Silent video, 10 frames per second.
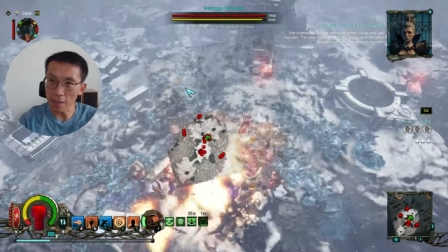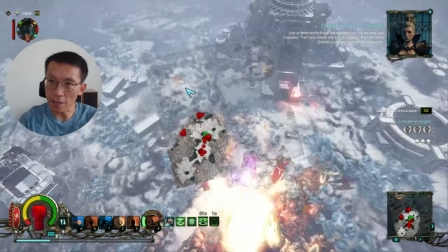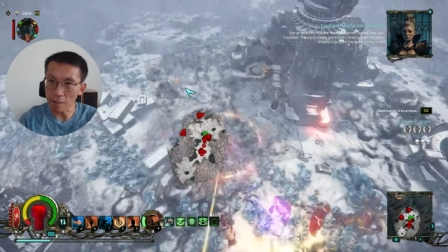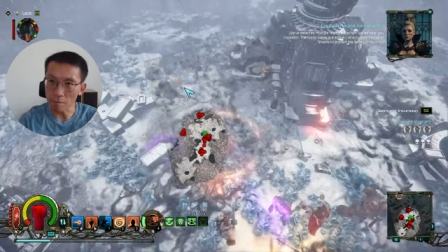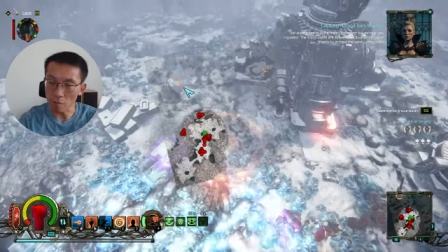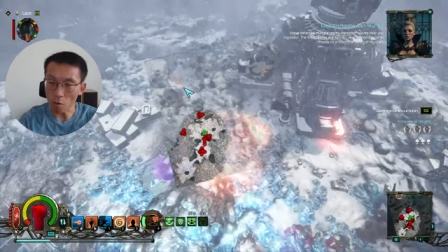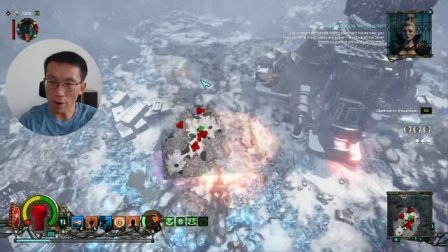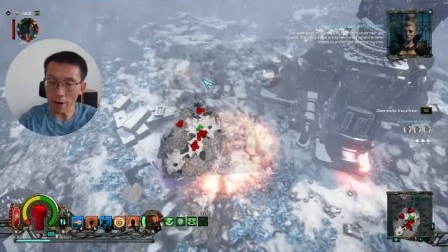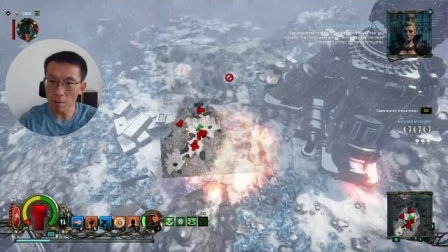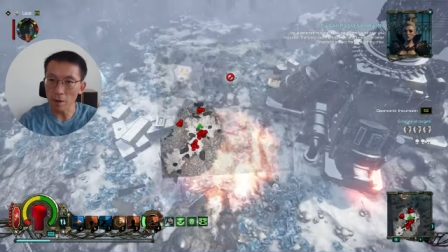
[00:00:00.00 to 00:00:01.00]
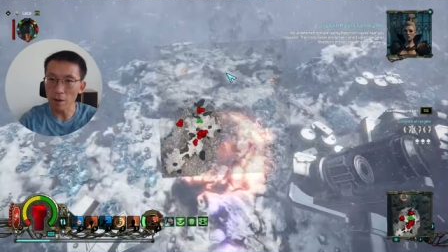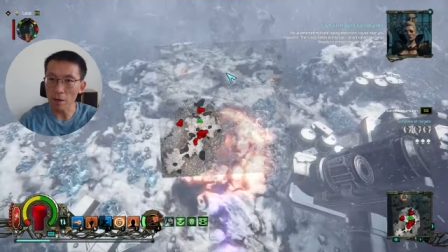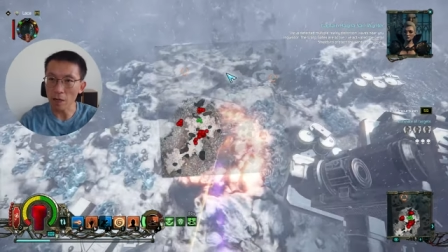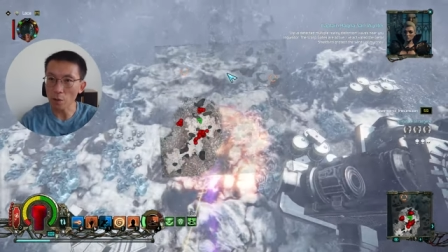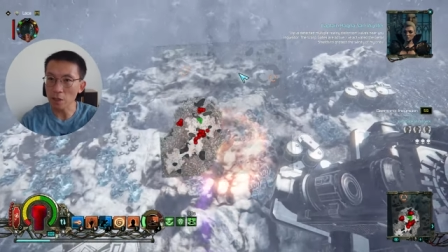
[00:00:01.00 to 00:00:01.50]
in Warhammer
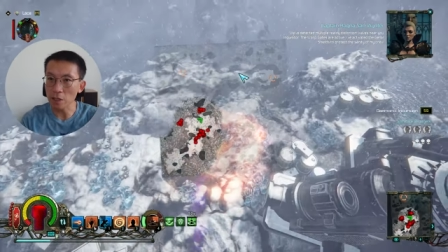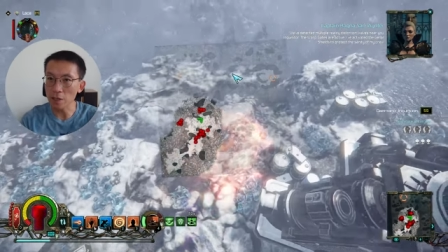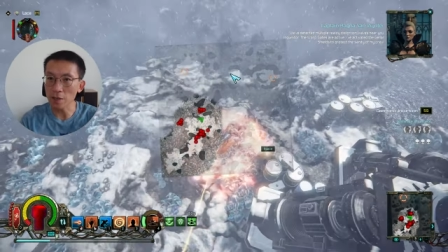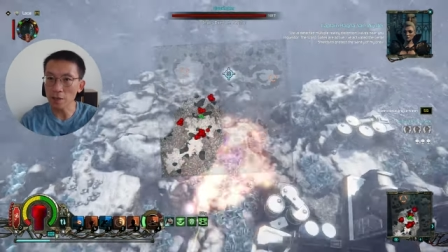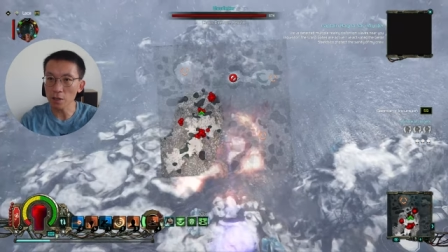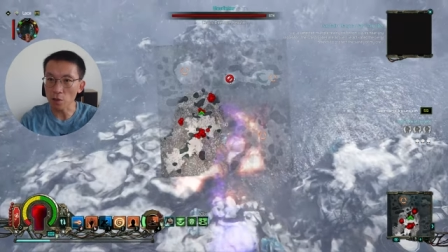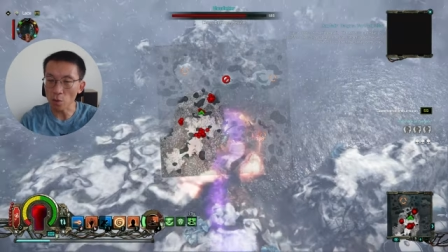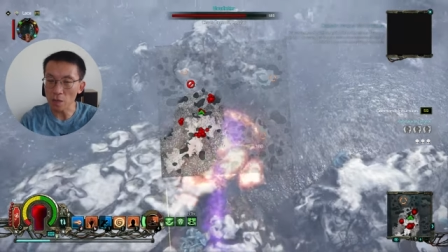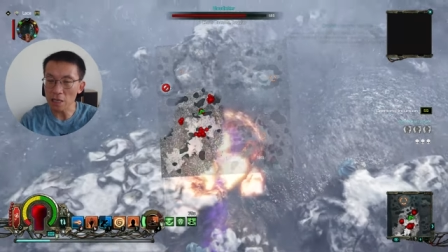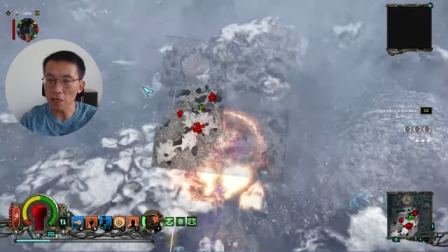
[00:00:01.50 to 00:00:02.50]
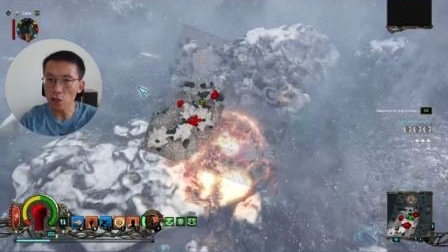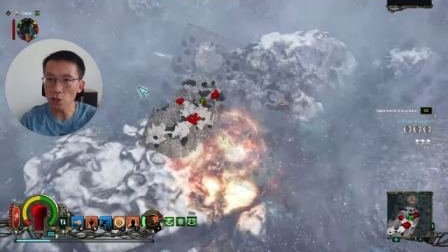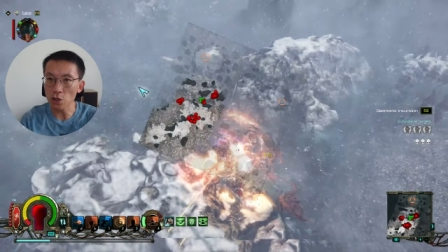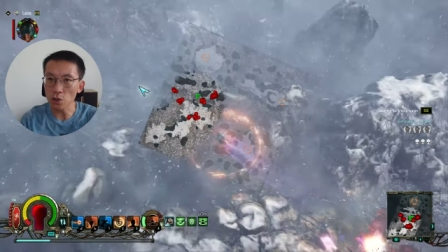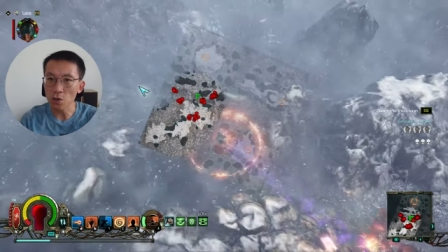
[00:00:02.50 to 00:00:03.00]
Inquisitor, you don't need
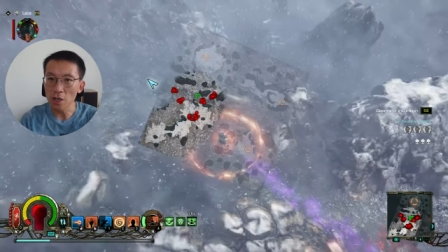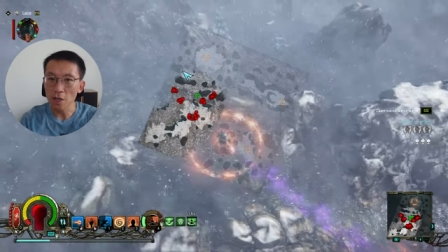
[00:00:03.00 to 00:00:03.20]
to